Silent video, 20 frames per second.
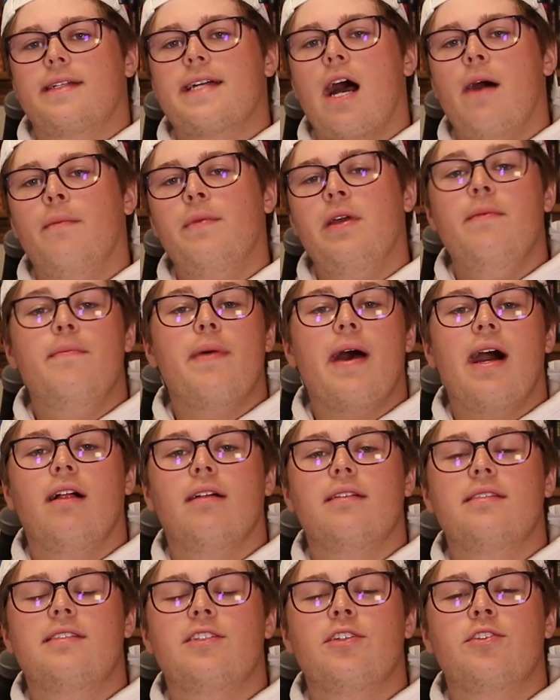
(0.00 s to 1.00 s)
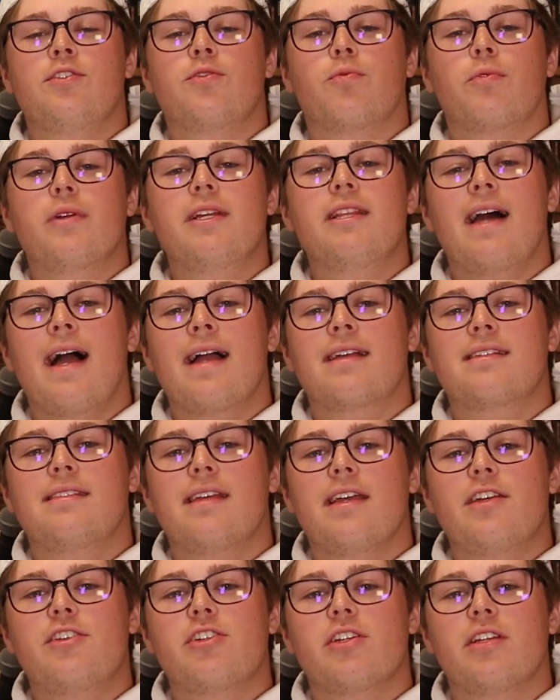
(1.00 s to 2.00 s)
Kami balances
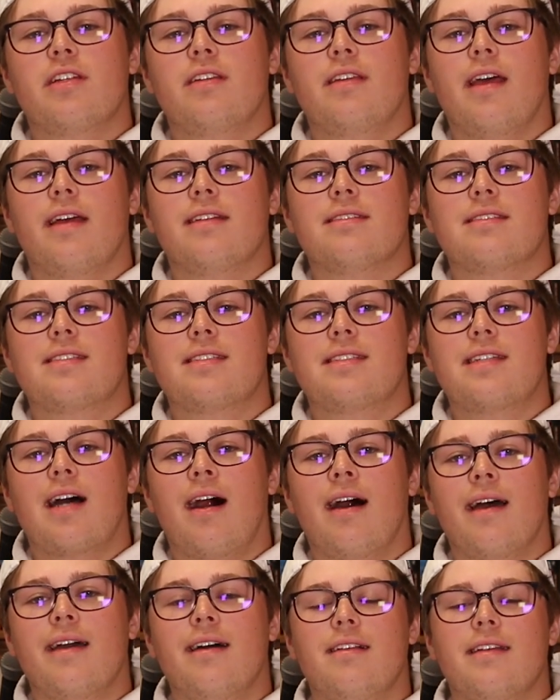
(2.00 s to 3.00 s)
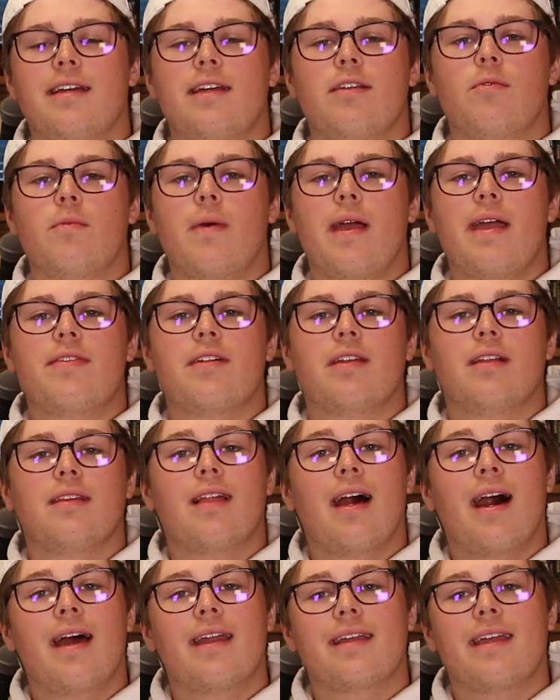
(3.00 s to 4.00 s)
relaxation and style in a way that a
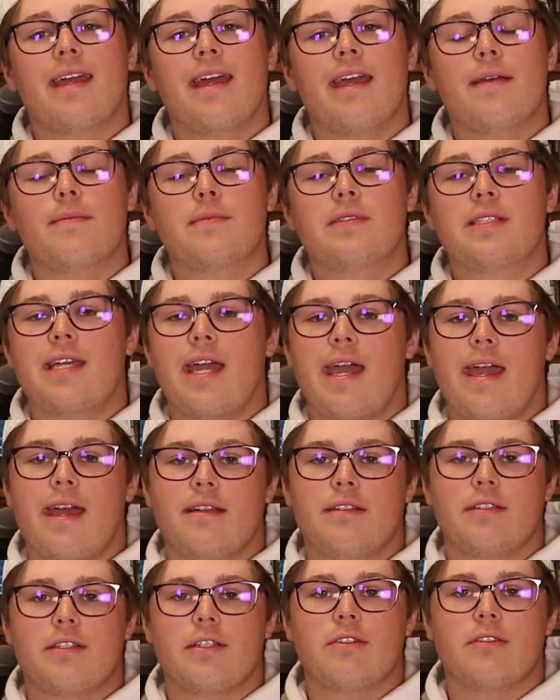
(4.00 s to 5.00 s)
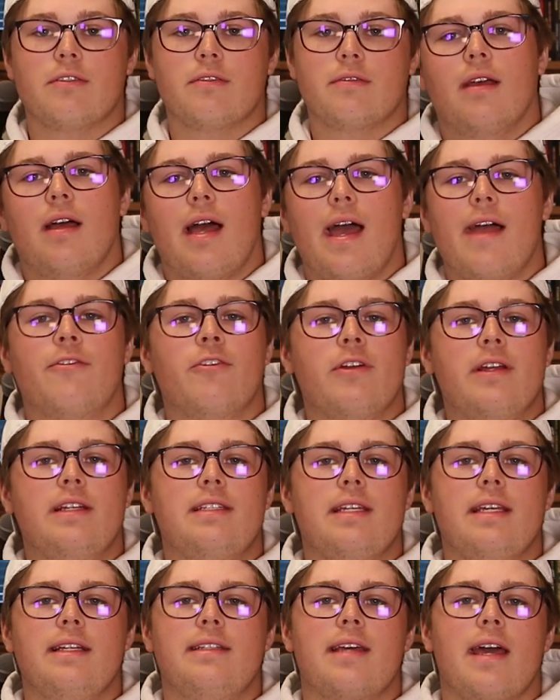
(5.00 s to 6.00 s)
lot of games can't do. Every
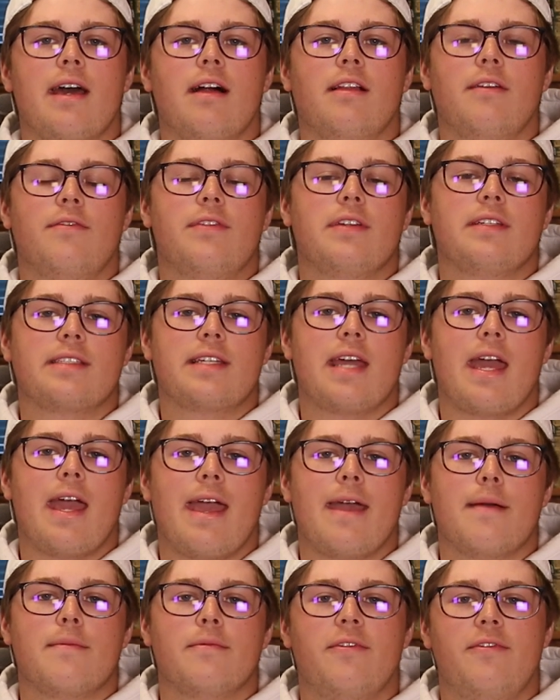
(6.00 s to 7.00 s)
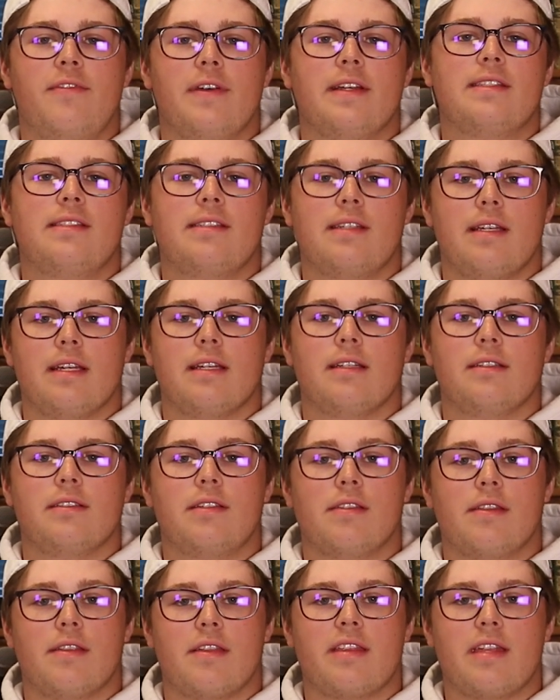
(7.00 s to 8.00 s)
detail of this game fits
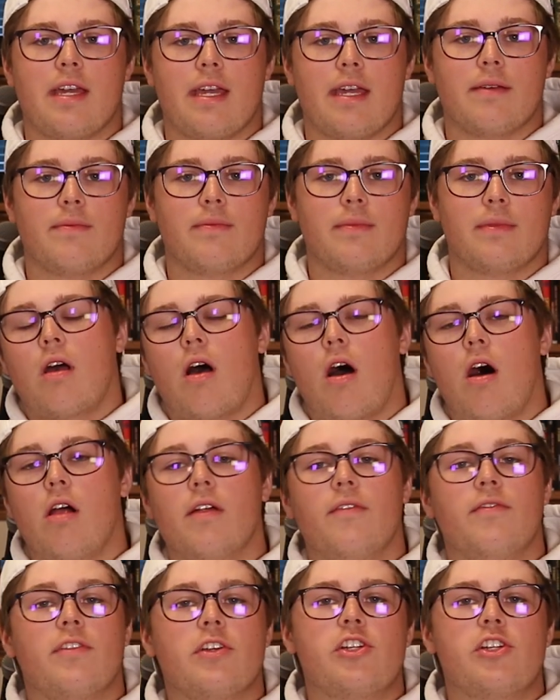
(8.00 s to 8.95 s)
into the theme. All of the